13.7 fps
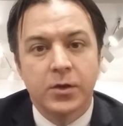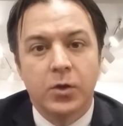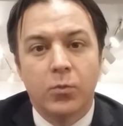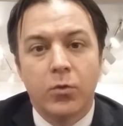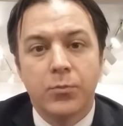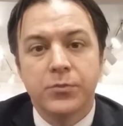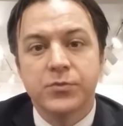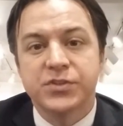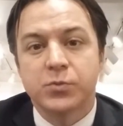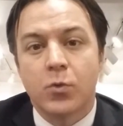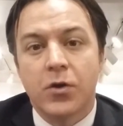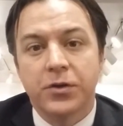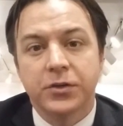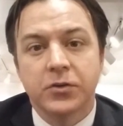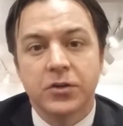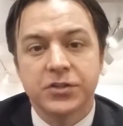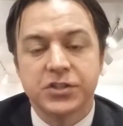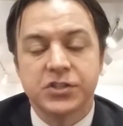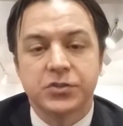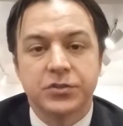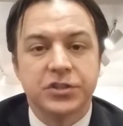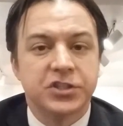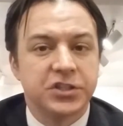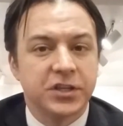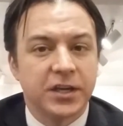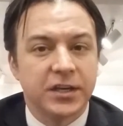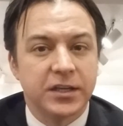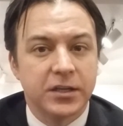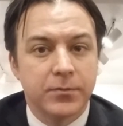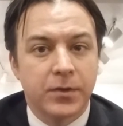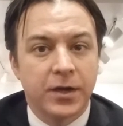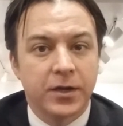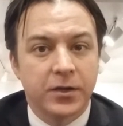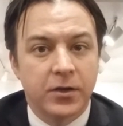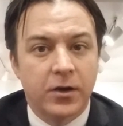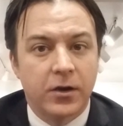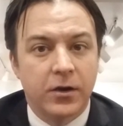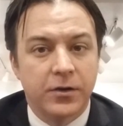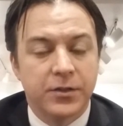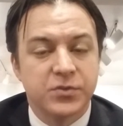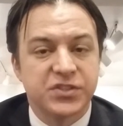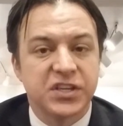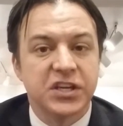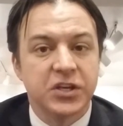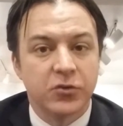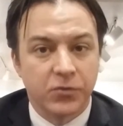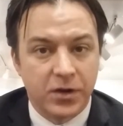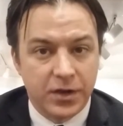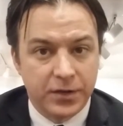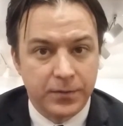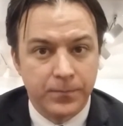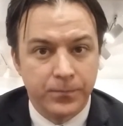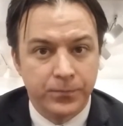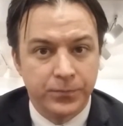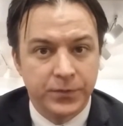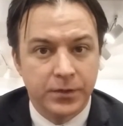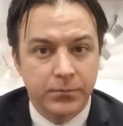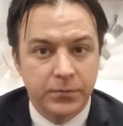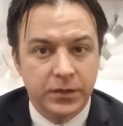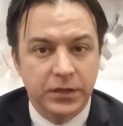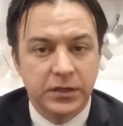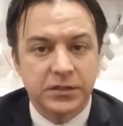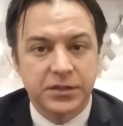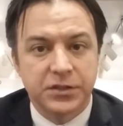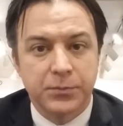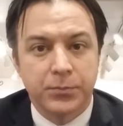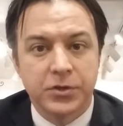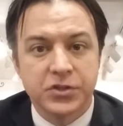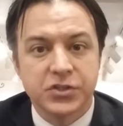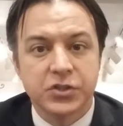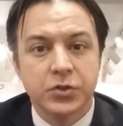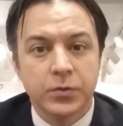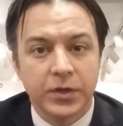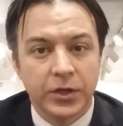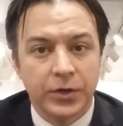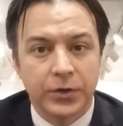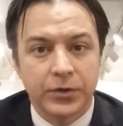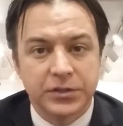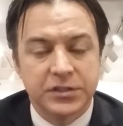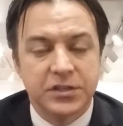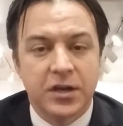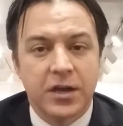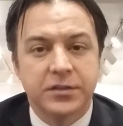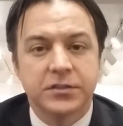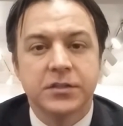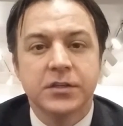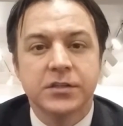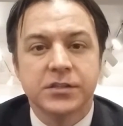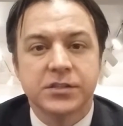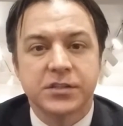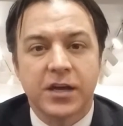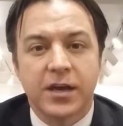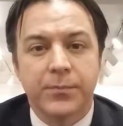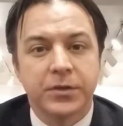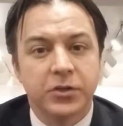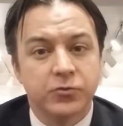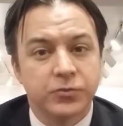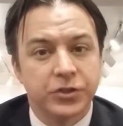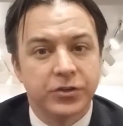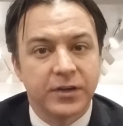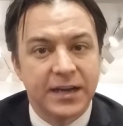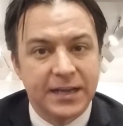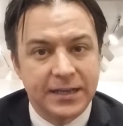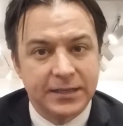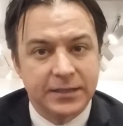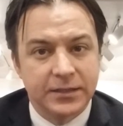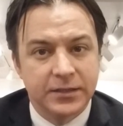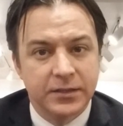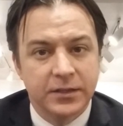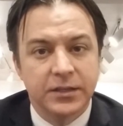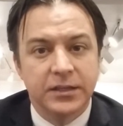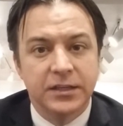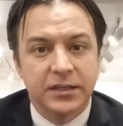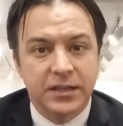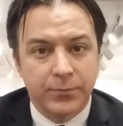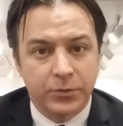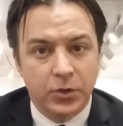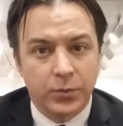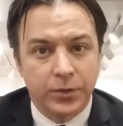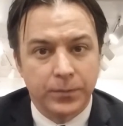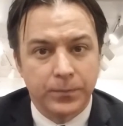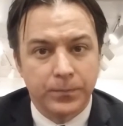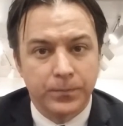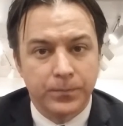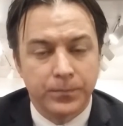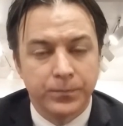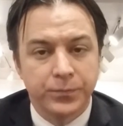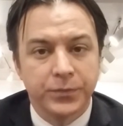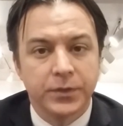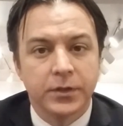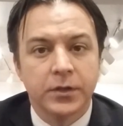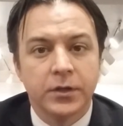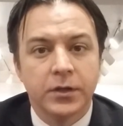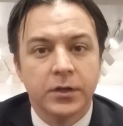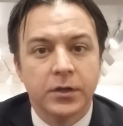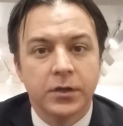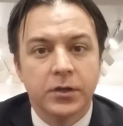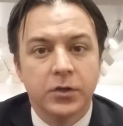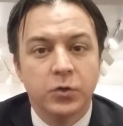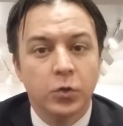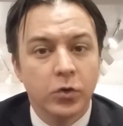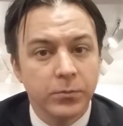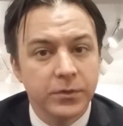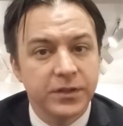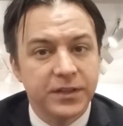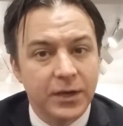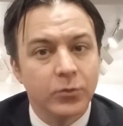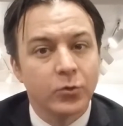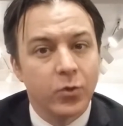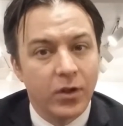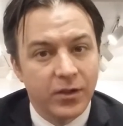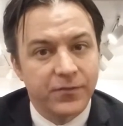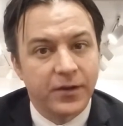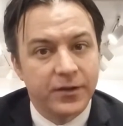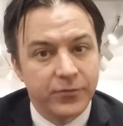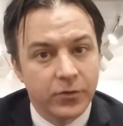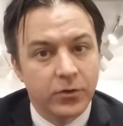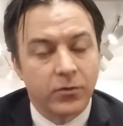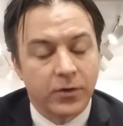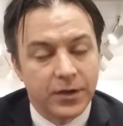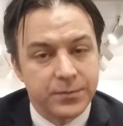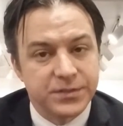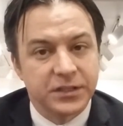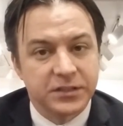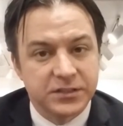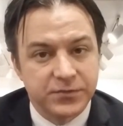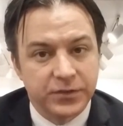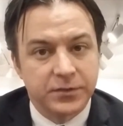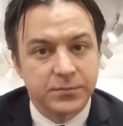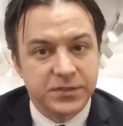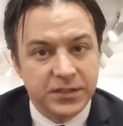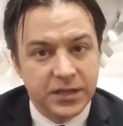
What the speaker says: A woman was walking across the street. She got hit by a car that was a hit and run, meaning that the person who hit her did not stop and render aid. He kept going. Normally that would qualify for a Crimes Against Victims